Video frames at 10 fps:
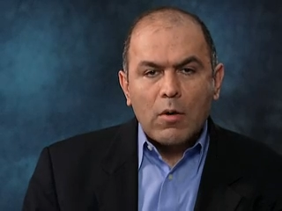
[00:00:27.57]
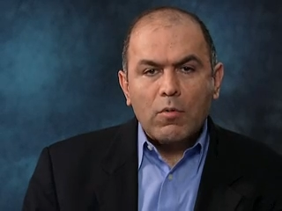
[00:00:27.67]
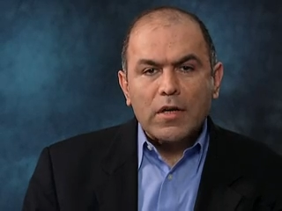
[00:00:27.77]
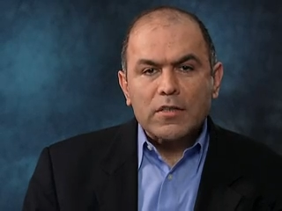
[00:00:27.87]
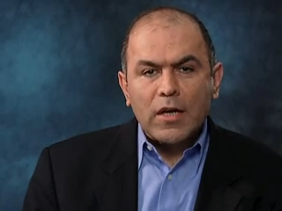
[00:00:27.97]

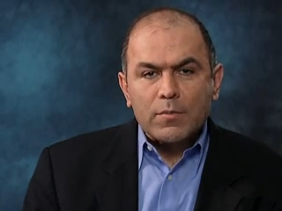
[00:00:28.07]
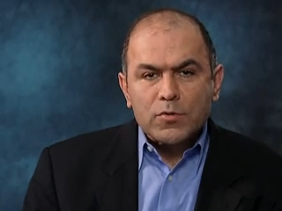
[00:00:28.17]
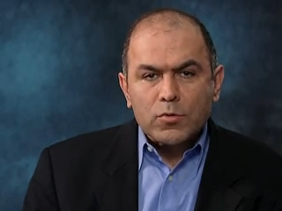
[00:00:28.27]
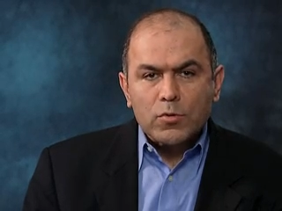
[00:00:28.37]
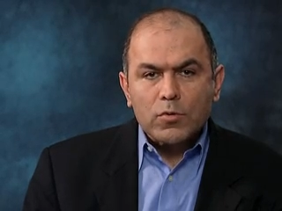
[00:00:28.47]
when it
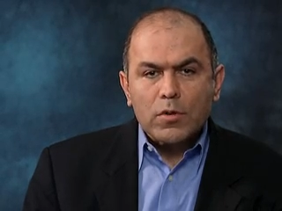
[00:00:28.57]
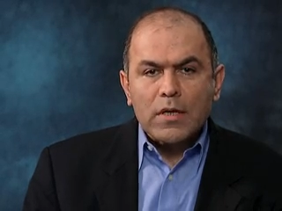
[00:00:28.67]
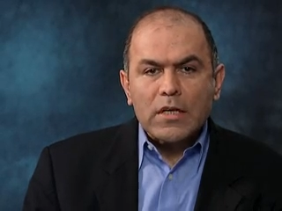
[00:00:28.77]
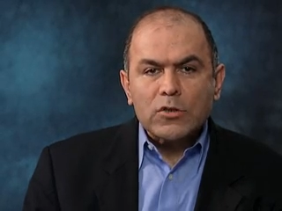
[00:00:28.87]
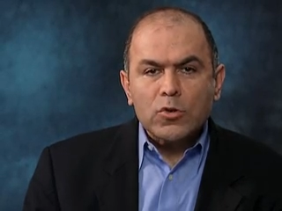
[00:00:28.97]
comes to
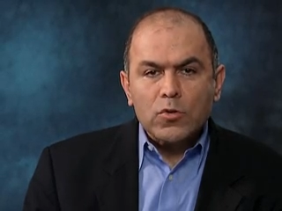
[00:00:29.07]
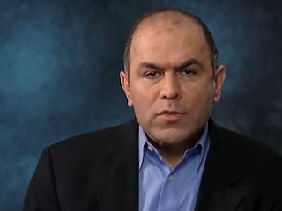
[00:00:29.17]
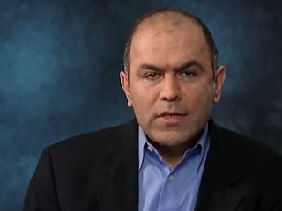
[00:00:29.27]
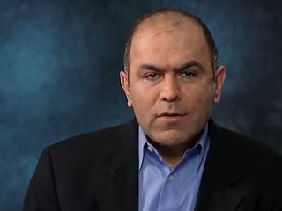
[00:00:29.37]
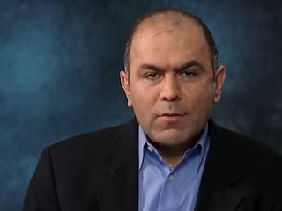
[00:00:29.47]

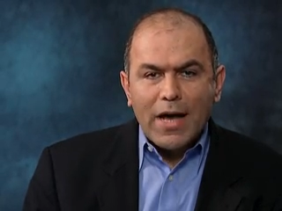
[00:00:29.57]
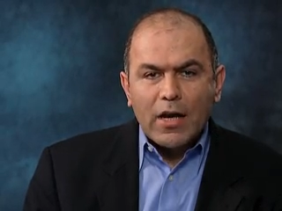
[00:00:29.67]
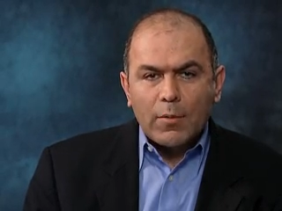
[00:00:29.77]
choosing a WAN